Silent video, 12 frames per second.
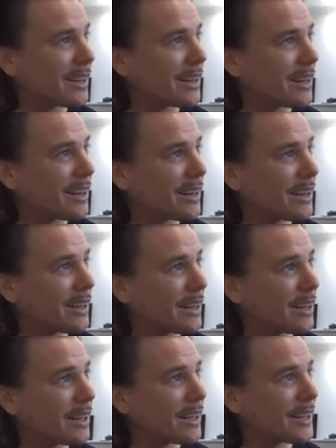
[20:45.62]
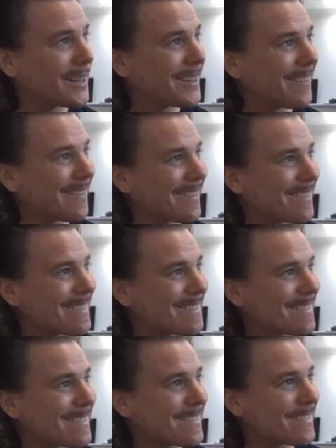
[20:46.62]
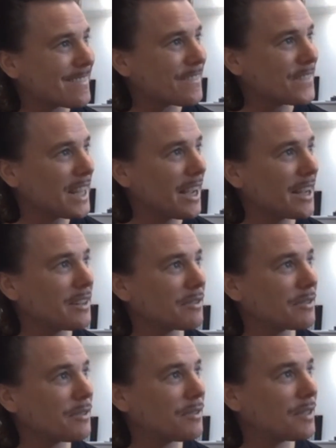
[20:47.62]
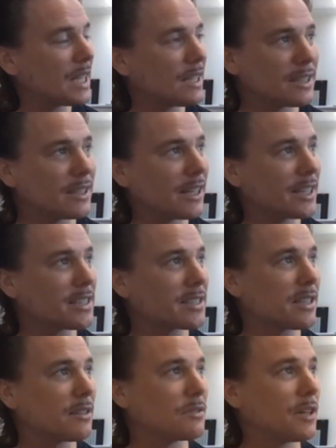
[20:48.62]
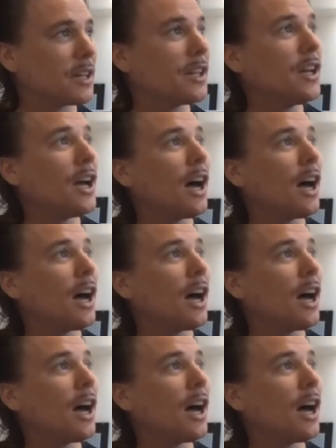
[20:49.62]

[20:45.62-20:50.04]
Yeah, it's a tough one.